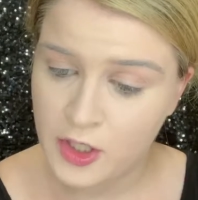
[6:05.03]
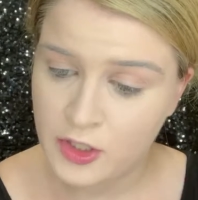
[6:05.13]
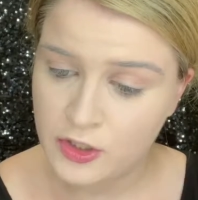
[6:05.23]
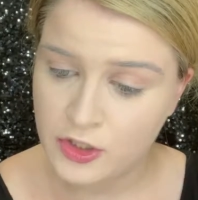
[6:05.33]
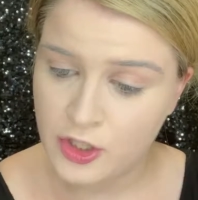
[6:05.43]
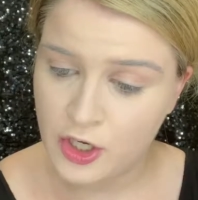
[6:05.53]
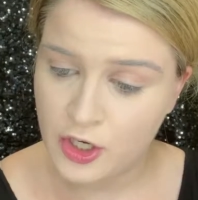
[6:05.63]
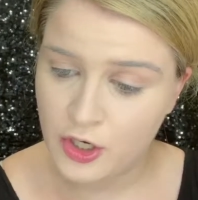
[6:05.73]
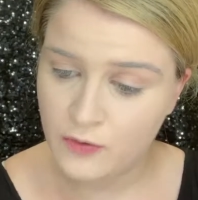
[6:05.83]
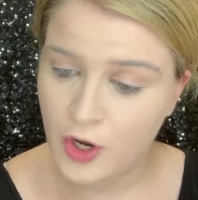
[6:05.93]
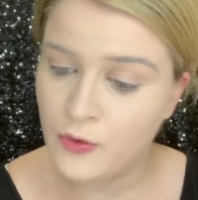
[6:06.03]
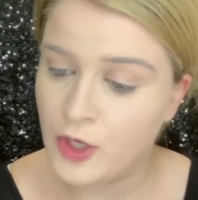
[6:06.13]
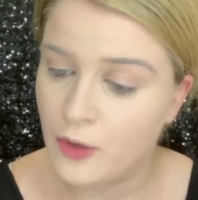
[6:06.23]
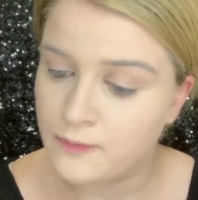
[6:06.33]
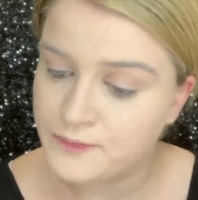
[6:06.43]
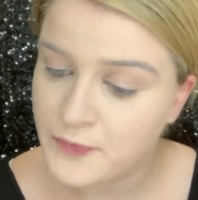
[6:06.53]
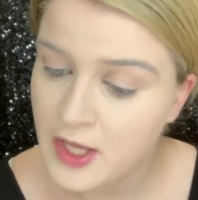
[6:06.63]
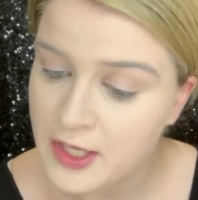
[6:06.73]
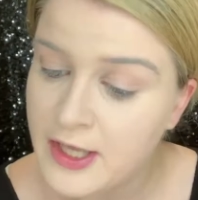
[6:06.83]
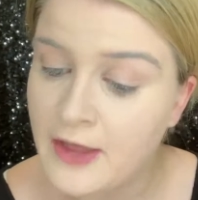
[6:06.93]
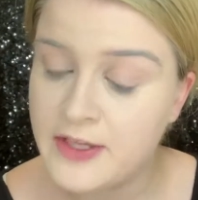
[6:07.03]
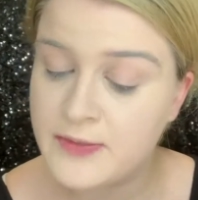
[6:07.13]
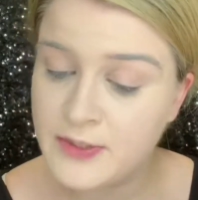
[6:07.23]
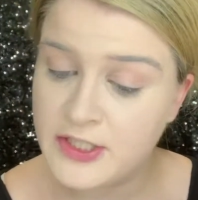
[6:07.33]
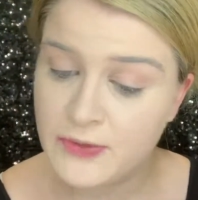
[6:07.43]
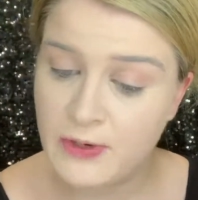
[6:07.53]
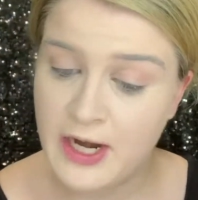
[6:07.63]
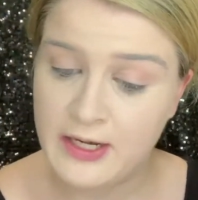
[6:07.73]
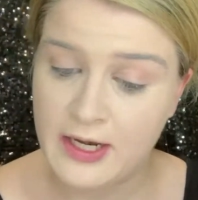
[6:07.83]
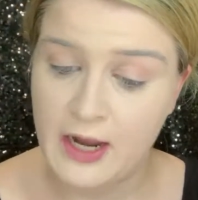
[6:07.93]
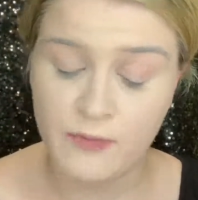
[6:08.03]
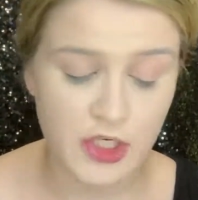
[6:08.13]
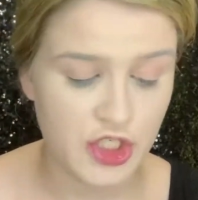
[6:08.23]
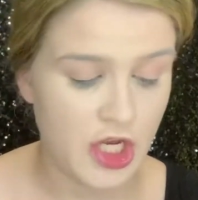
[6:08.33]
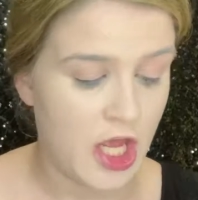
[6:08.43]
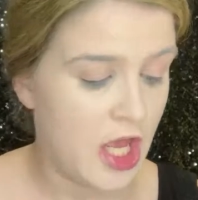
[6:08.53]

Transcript: So, oh no. Yeah, this one's $3.99, which